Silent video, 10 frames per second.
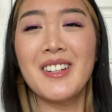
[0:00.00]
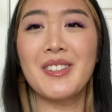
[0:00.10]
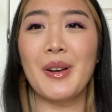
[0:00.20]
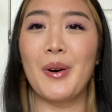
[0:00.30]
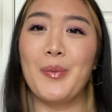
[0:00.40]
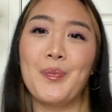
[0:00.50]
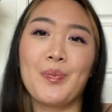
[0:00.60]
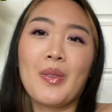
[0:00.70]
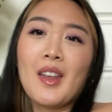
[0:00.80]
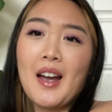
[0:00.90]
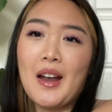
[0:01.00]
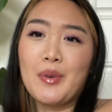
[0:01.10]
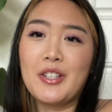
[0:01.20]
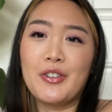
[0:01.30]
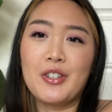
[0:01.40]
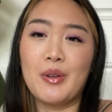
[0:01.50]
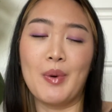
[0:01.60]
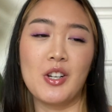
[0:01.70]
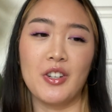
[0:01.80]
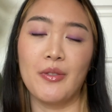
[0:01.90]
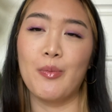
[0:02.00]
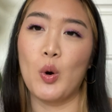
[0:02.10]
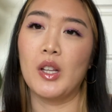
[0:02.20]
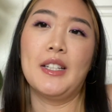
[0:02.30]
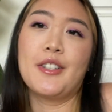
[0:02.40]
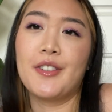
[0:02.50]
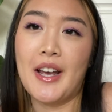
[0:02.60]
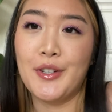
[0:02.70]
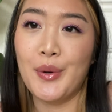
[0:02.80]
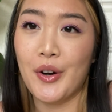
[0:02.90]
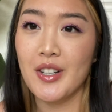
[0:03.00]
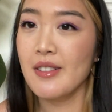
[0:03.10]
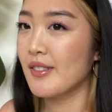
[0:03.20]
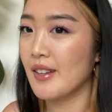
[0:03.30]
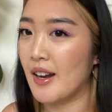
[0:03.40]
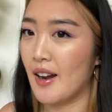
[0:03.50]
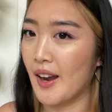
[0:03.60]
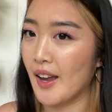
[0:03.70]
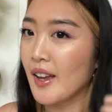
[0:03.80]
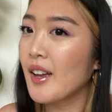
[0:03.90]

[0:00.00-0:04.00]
So I researched a bunch of Portland tattoo artists and I